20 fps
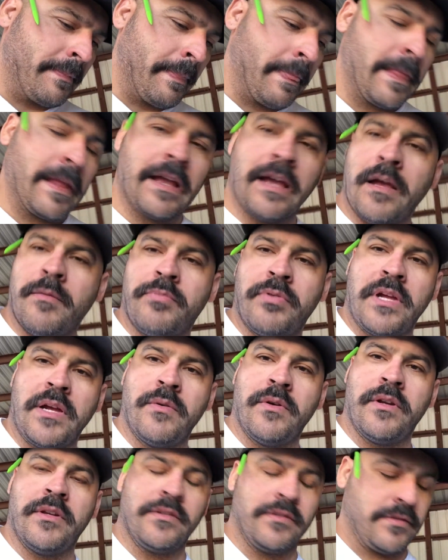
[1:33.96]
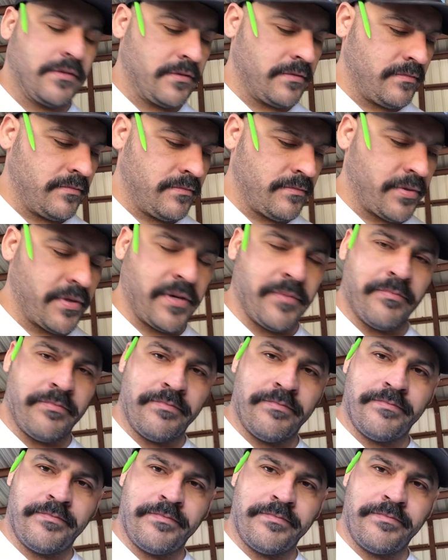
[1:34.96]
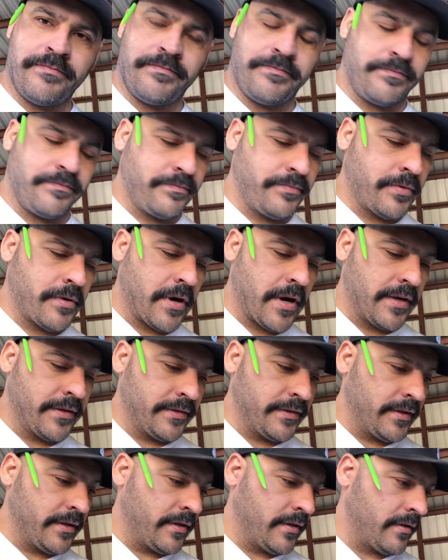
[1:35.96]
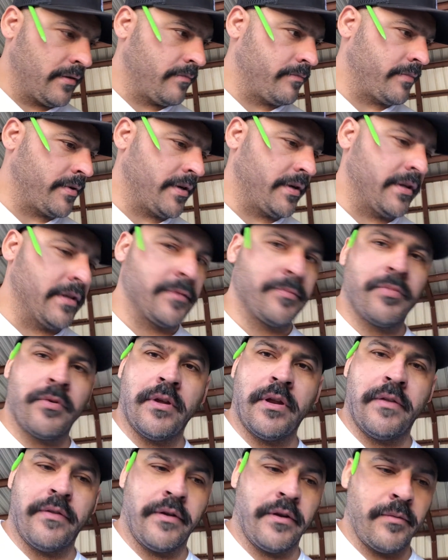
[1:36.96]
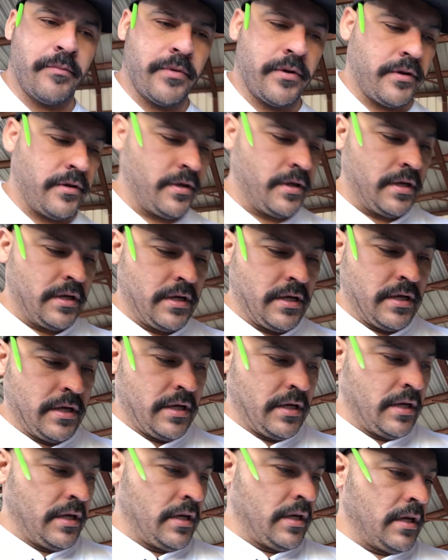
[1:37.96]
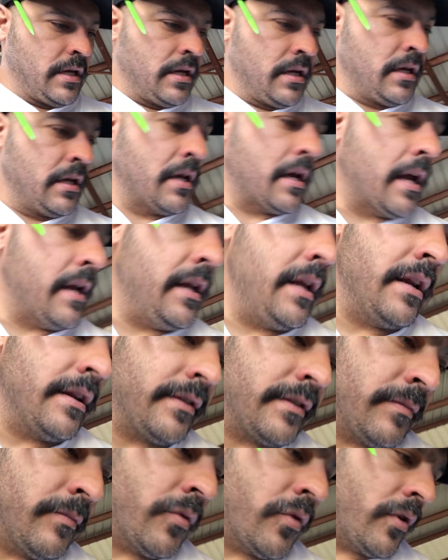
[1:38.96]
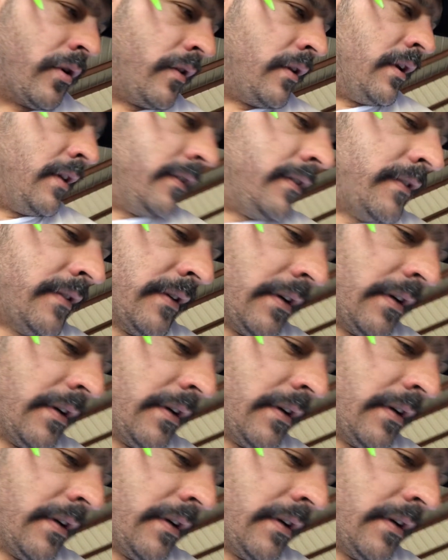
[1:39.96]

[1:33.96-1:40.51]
Plywood is pretty pricey, pretty disappointed there, but I needed some more of this.